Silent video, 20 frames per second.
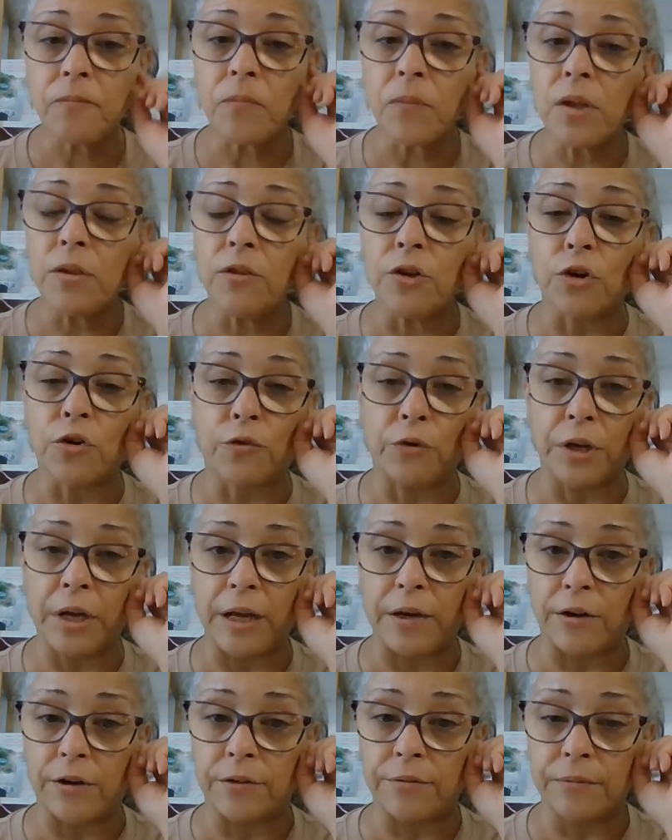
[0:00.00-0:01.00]
the
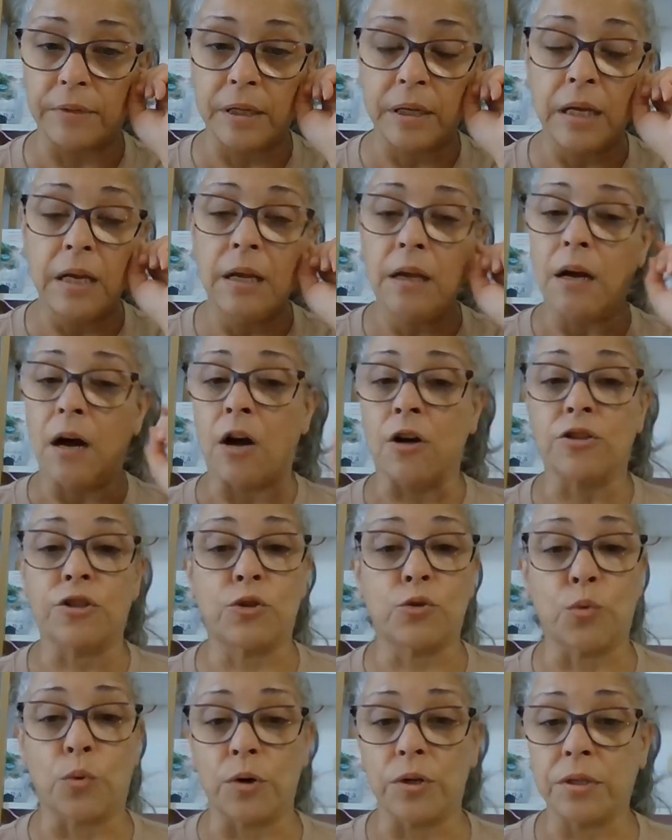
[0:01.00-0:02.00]
Creator, our
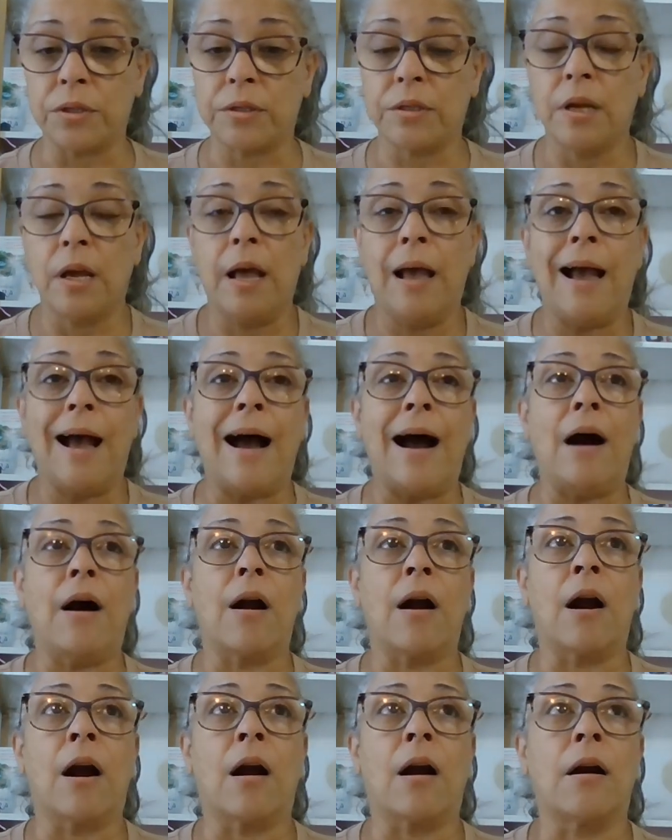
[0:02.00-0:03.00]
Source,
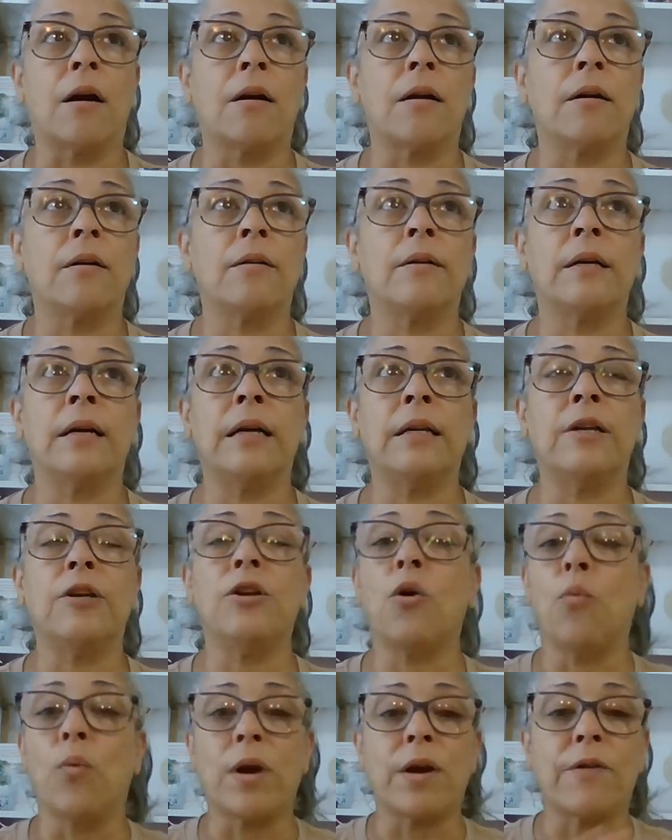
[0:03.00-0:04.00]
our
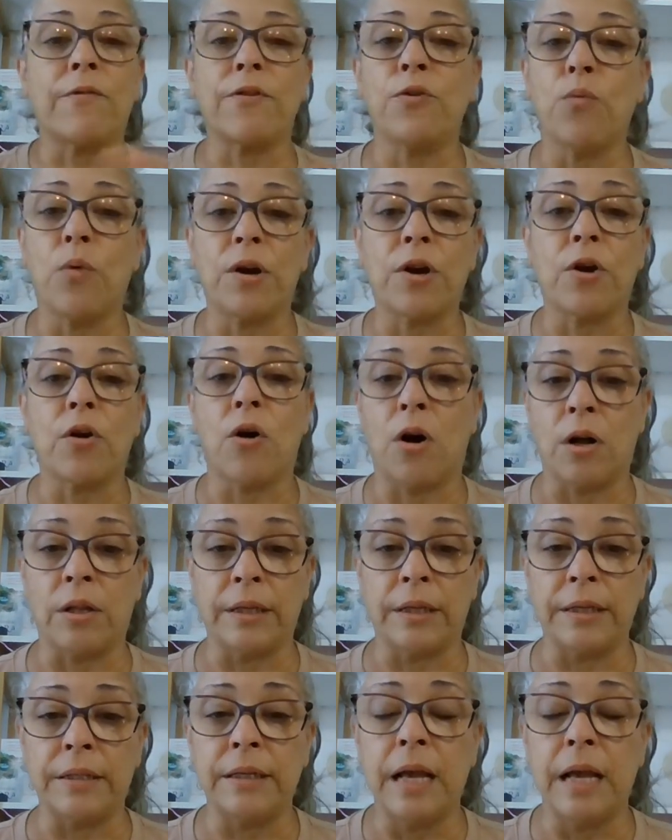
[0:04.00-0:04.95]
whatever you want to call it.